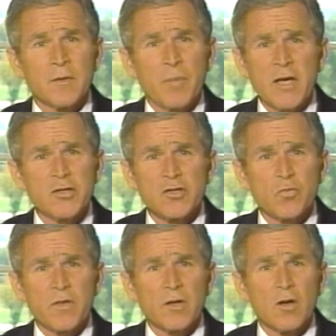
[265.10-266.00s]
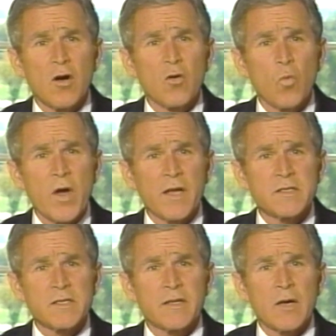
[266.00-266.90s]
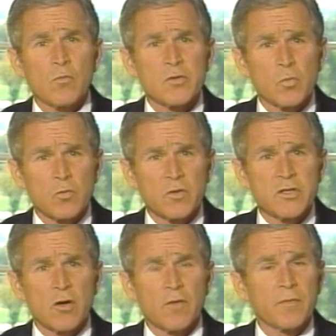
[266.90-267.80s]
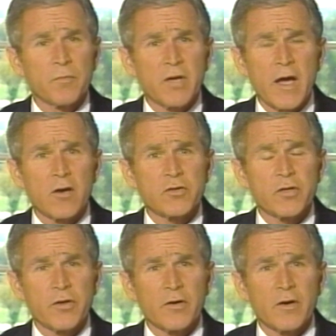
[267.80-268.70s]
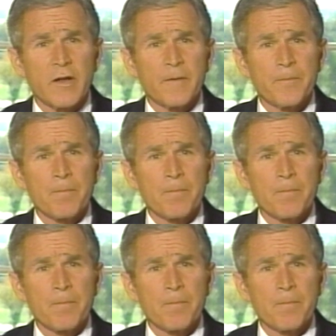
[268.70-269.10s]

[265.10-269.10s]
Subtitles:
Patience with the long waits that will result from tighter security.